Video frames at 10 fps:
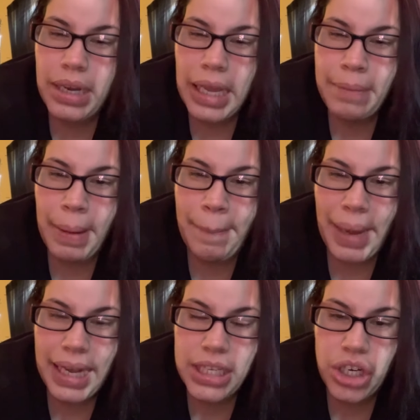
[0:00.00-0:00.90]
like my
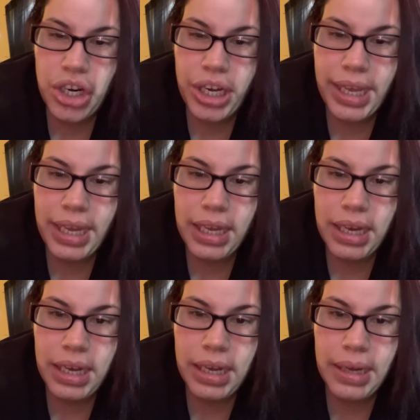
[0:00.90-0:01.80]
back is hurting.
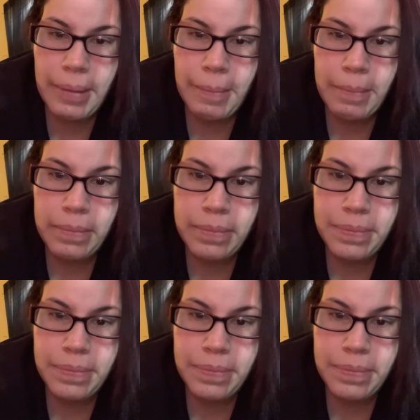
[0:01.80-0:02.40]
Um,